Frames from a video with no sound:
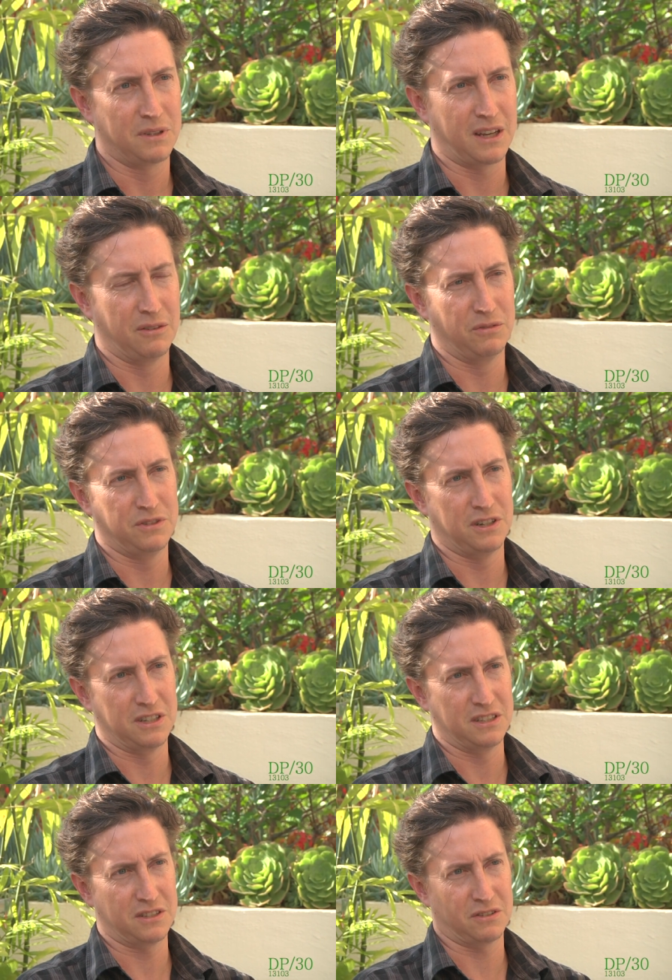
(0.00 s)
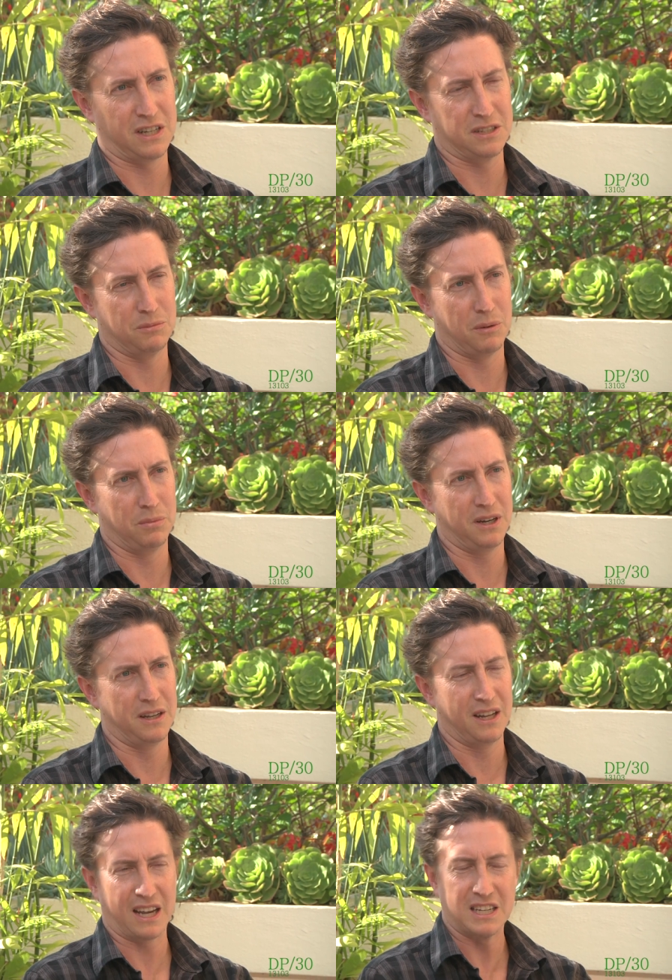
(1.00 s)
kind of start to scratch at my
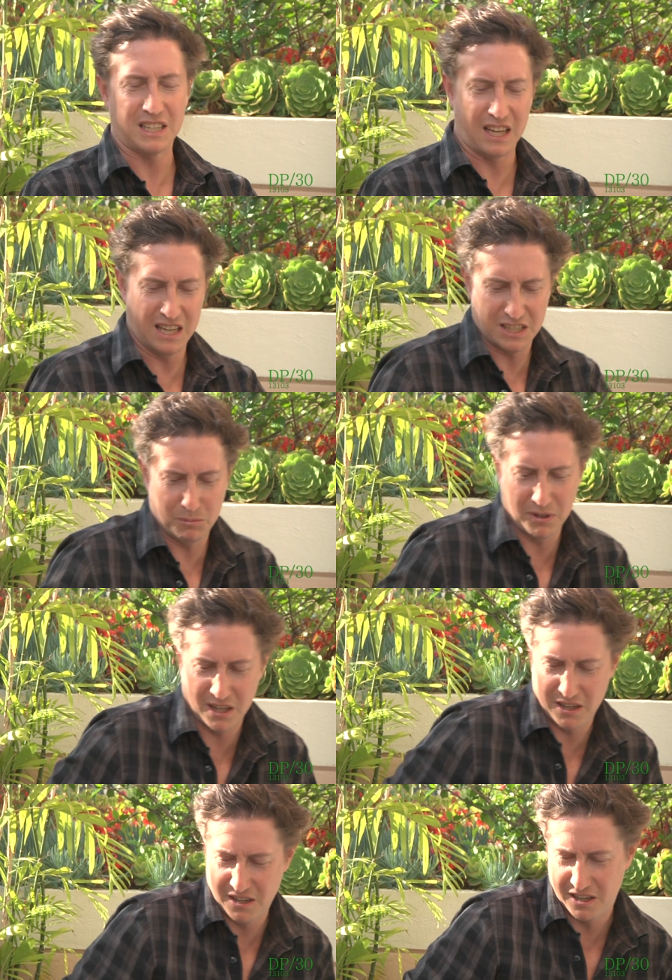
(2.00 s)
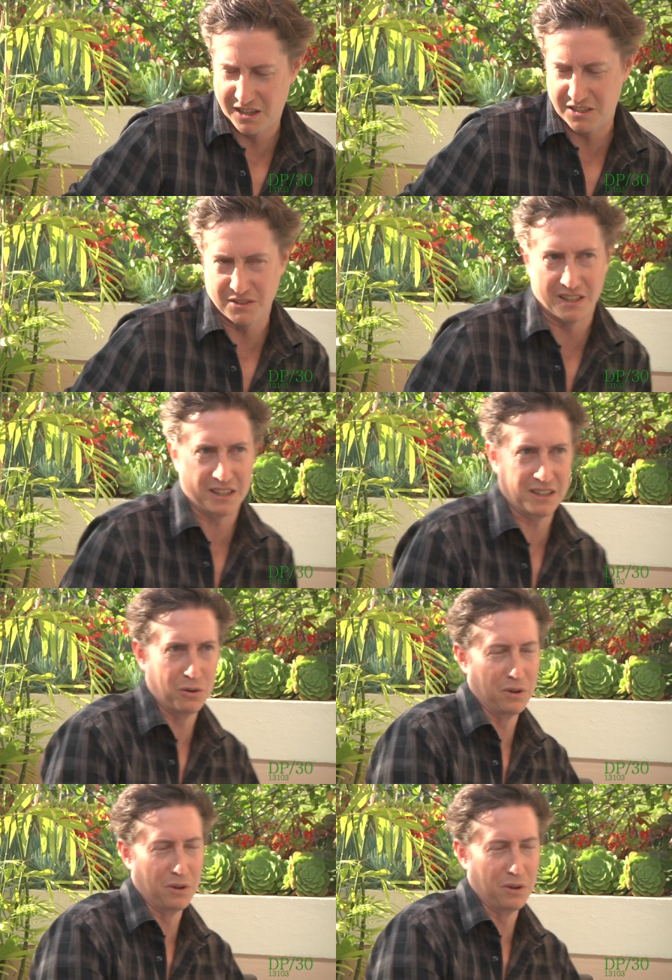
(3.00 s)
butt. Like I just get itchy butt, and I just like don't.